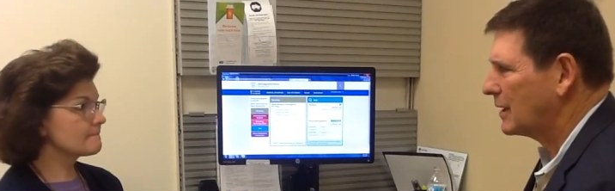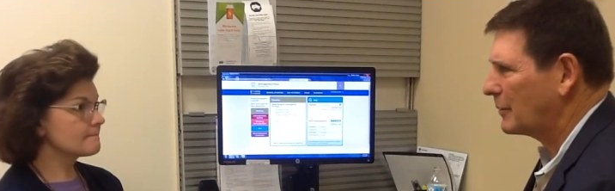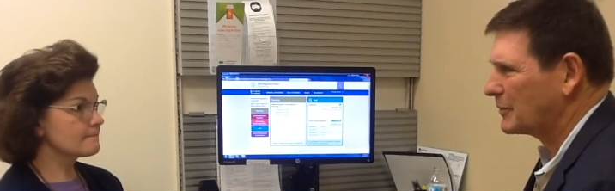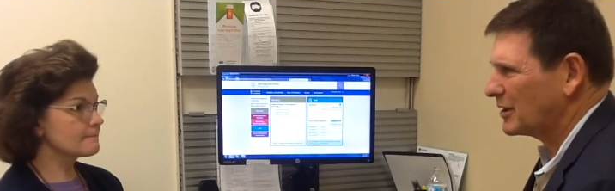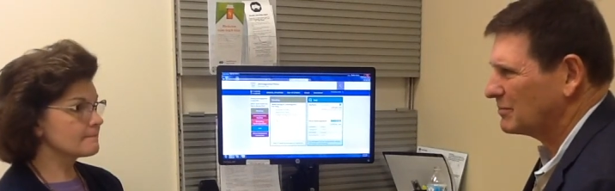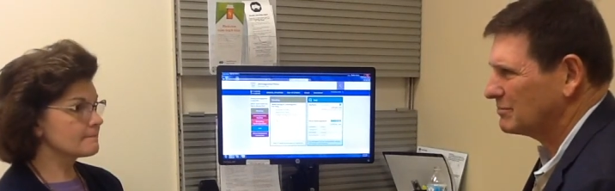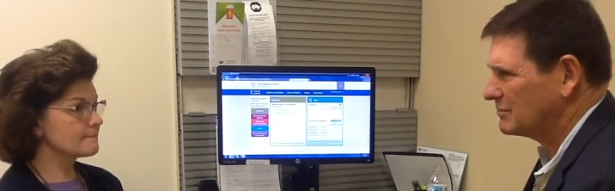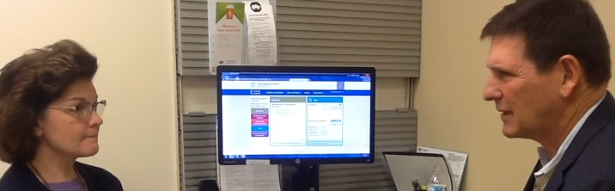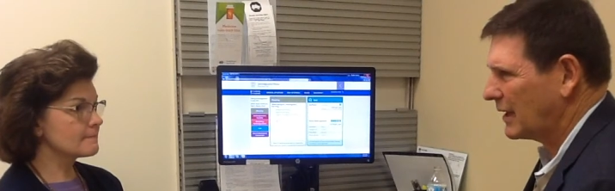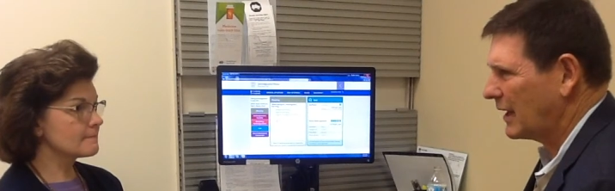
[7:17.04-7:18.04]
Speaker 1: up to
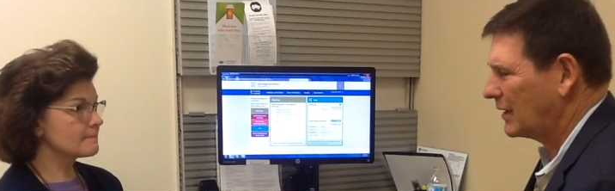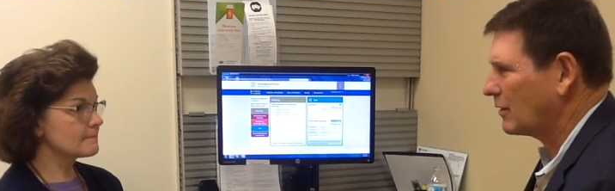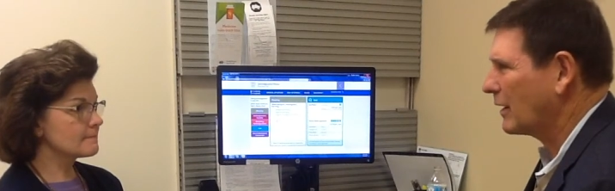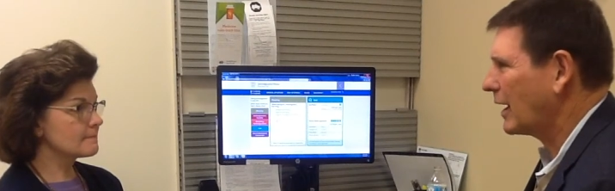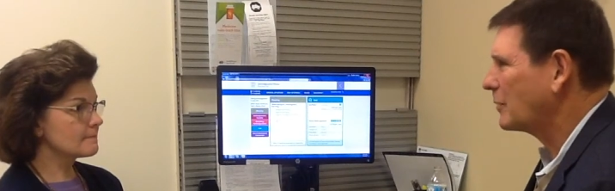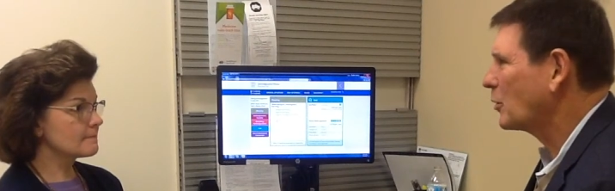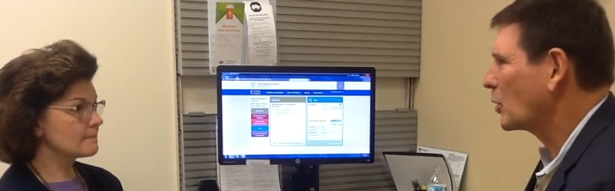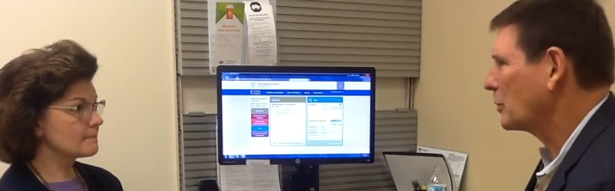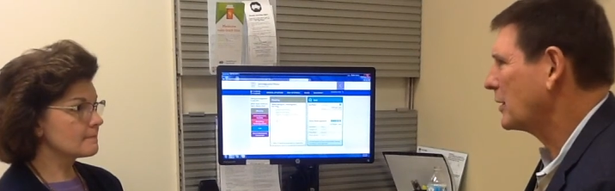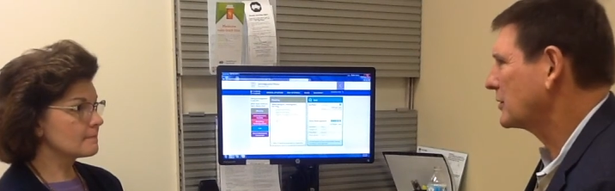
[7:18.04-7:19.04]
eight or nine
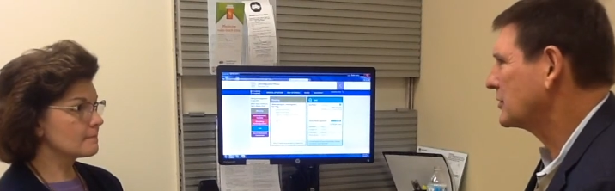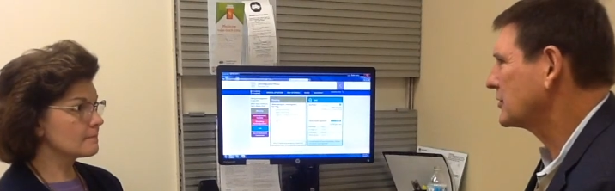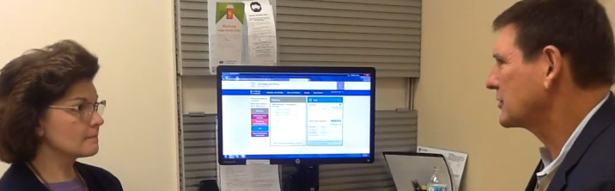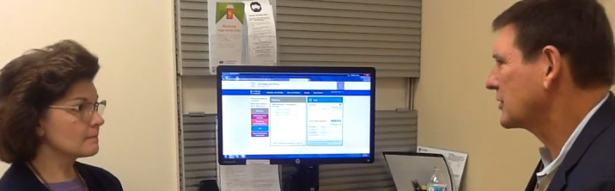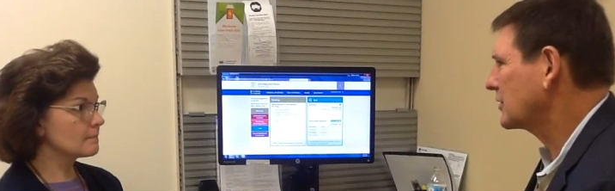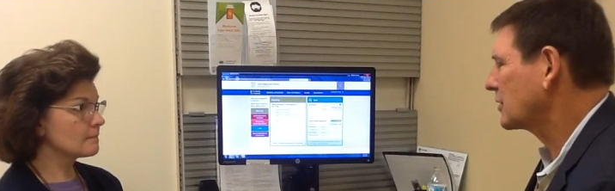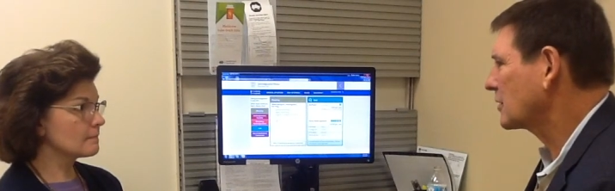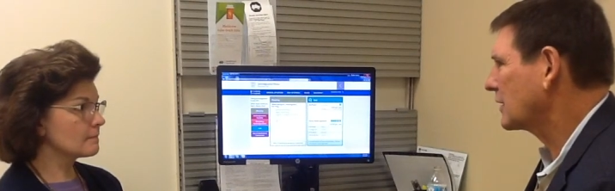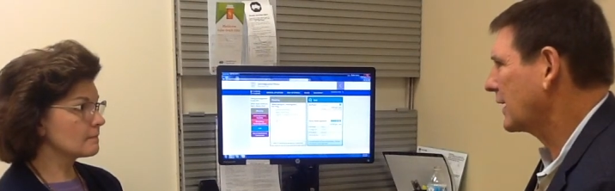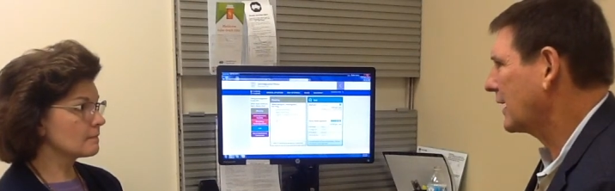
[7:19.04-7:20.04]
more patients a year
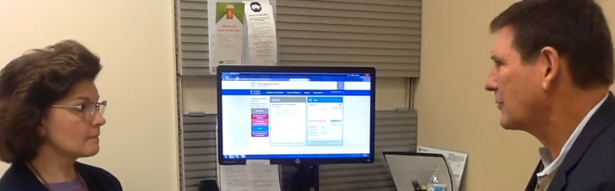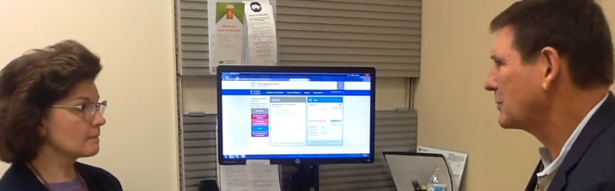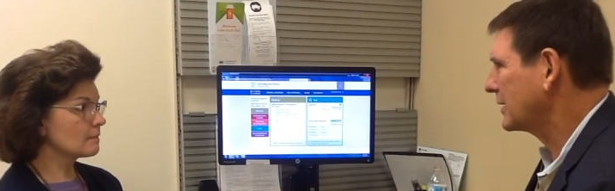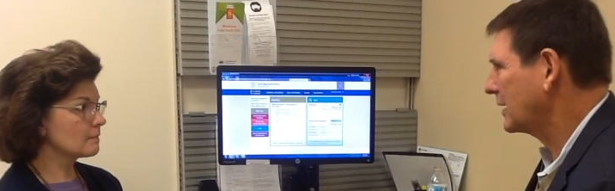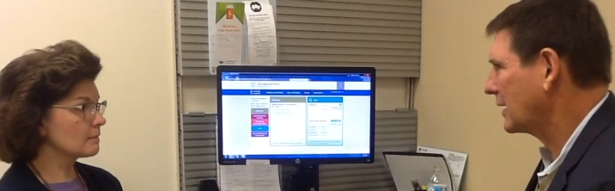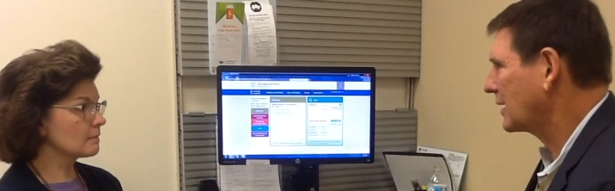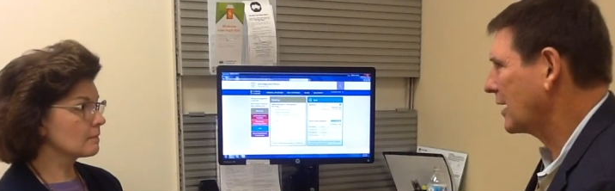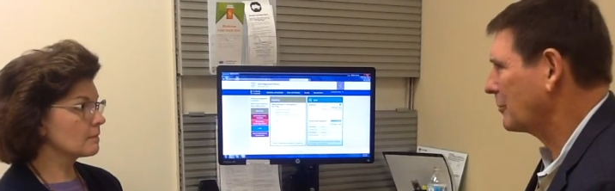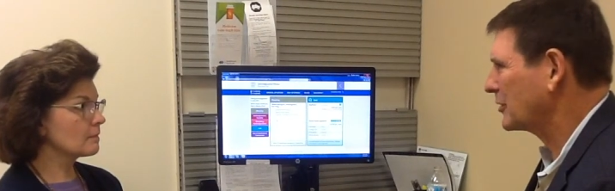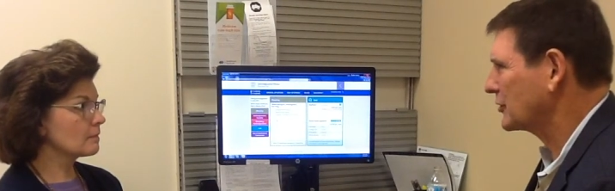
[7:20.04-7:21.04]
can have bleeding
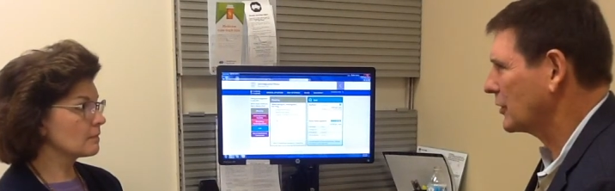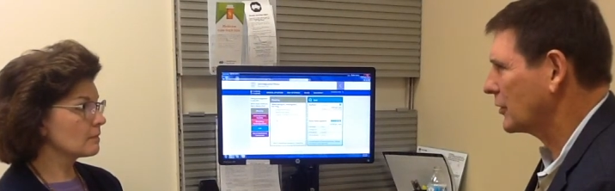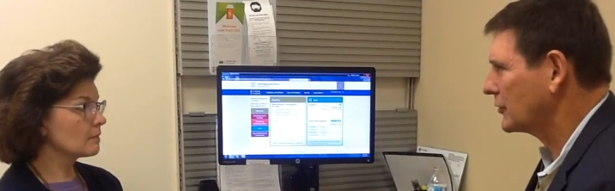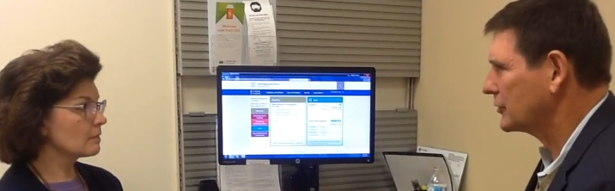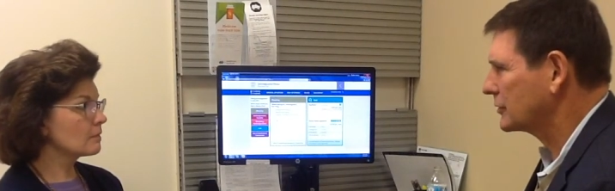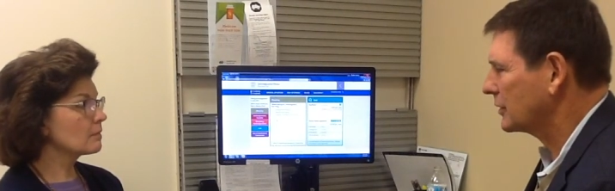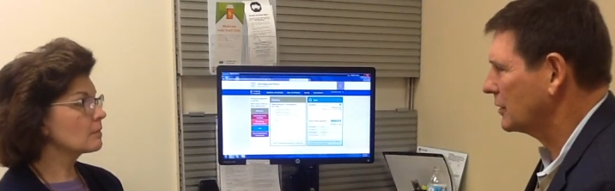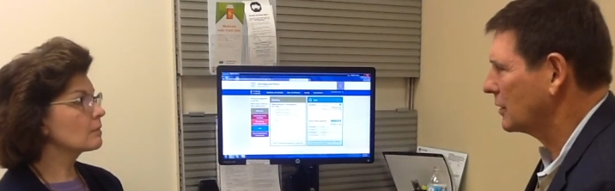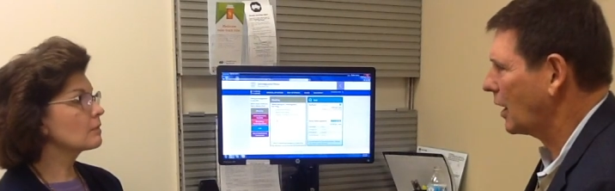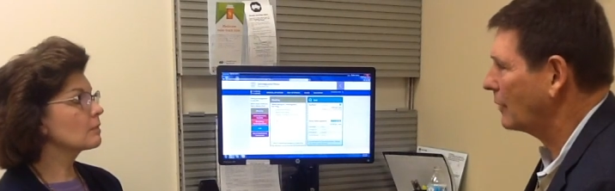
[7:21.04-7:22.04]
episodes.
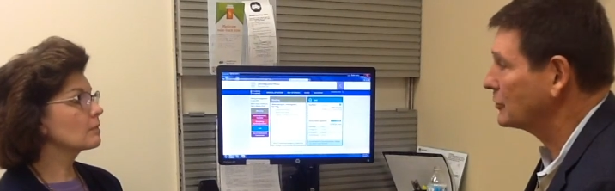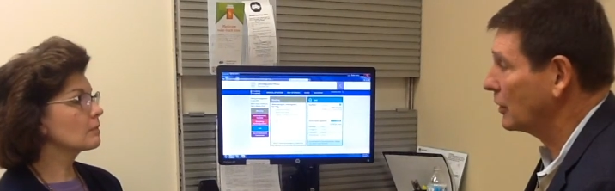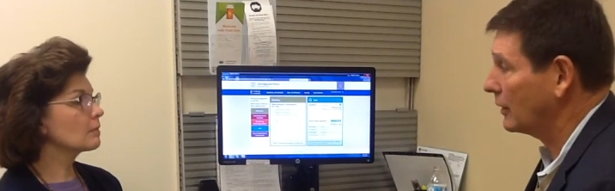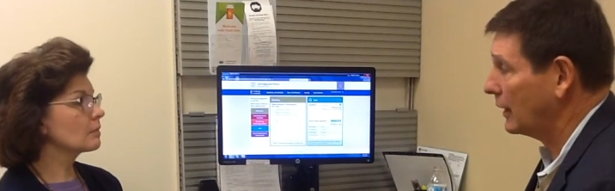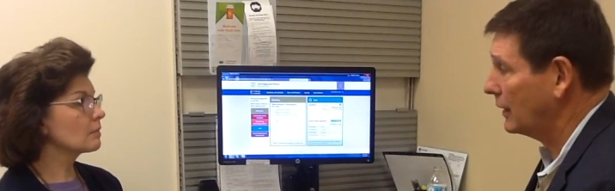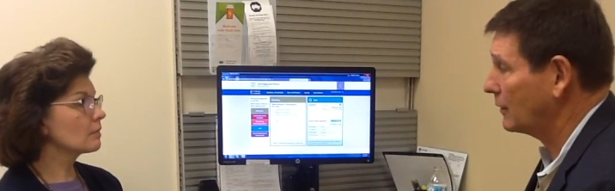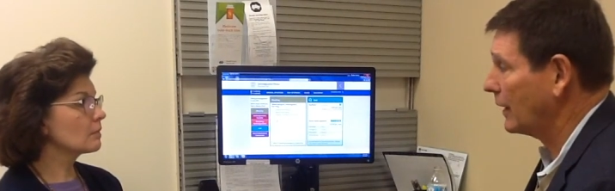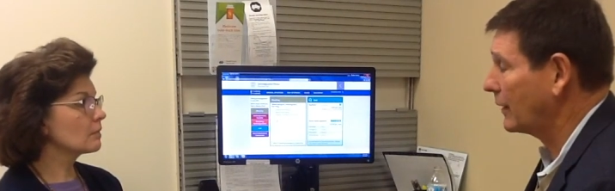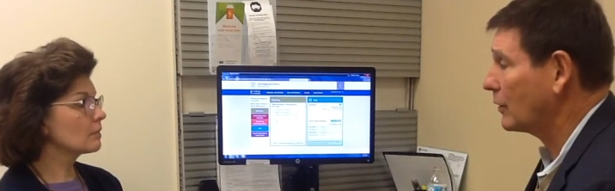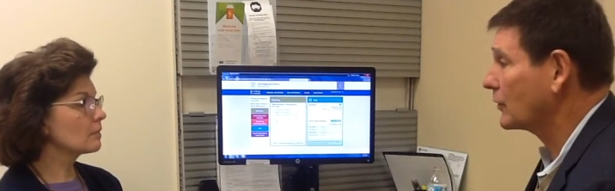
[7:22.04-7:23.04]
or I'm sorry, eight or
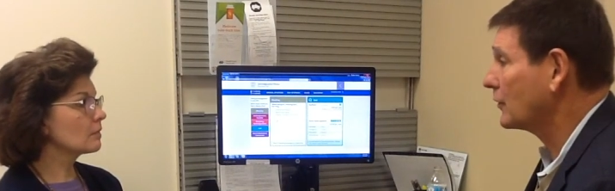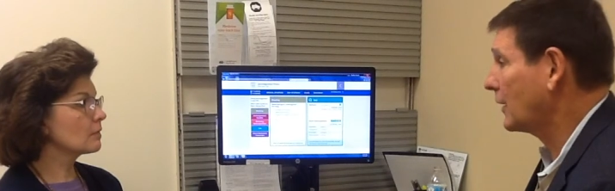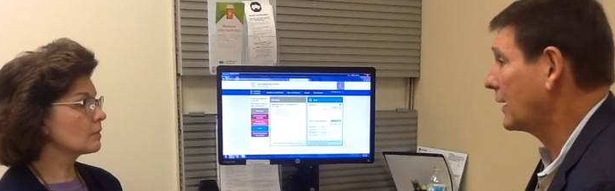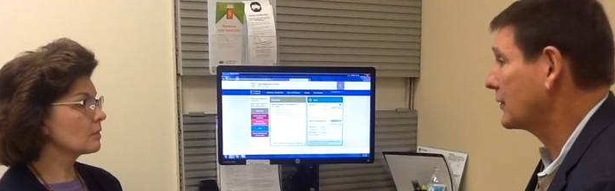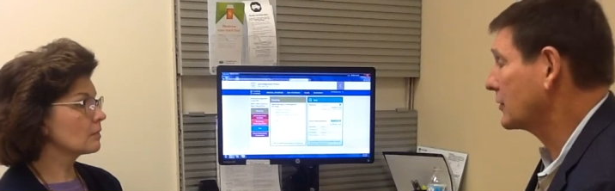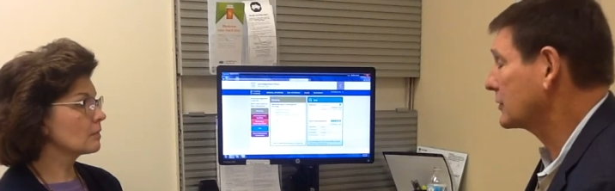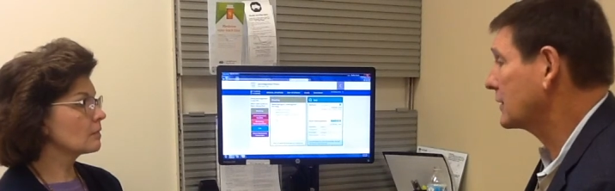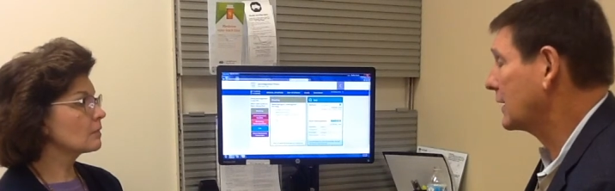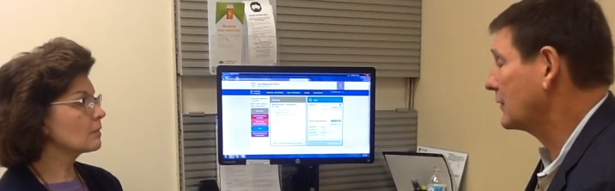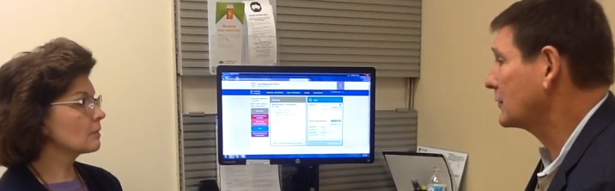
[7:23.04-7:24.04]
nine over five years
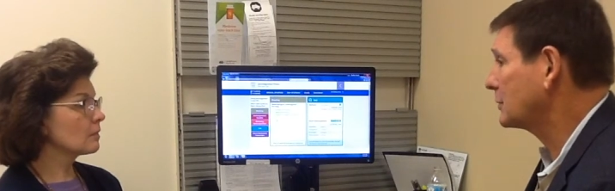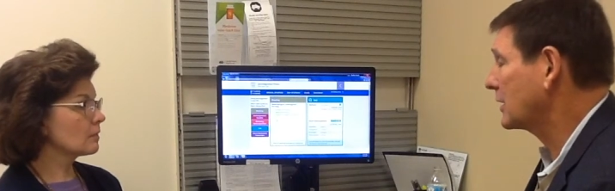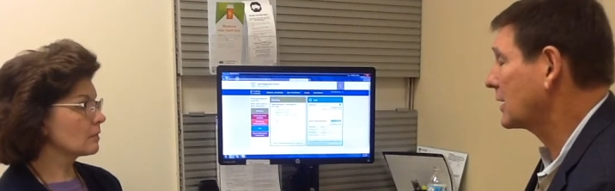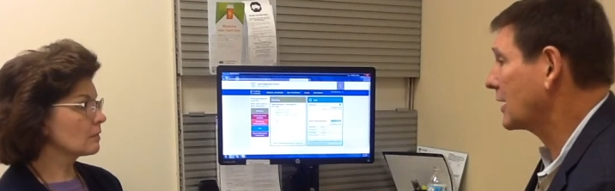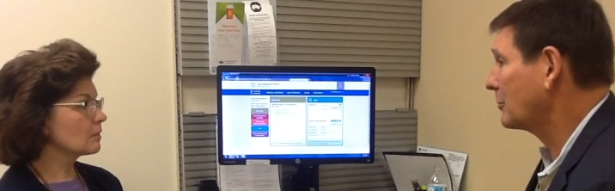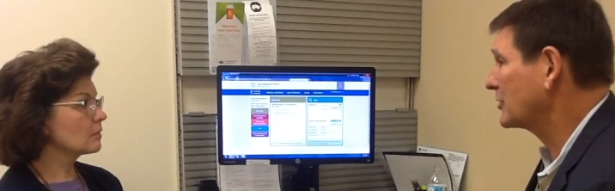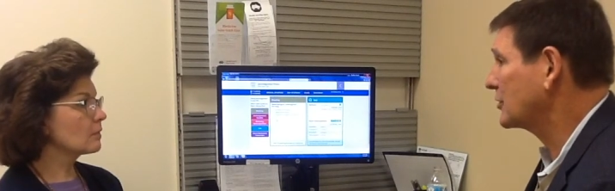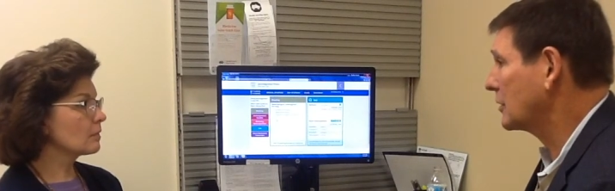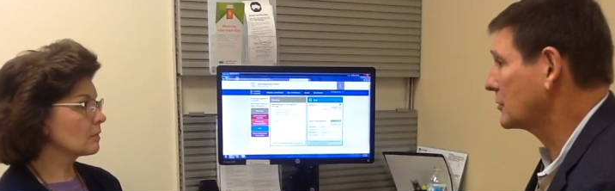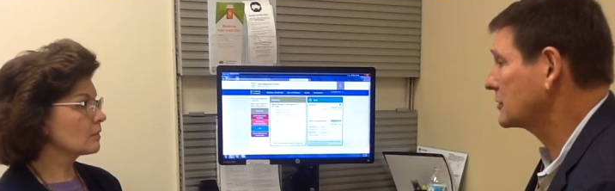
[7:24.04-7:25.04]
can have bleeding
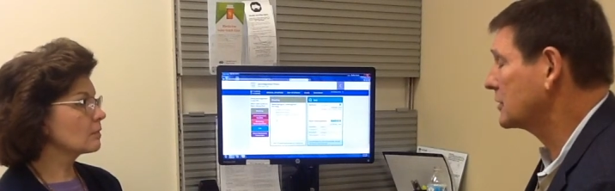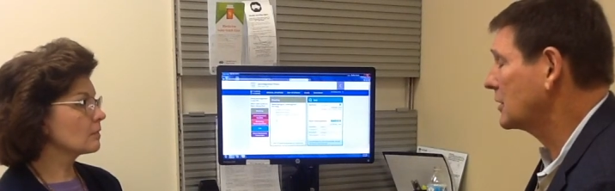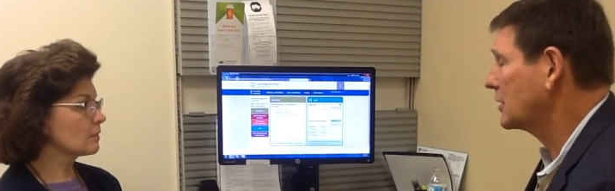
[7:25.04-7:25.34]
episodes.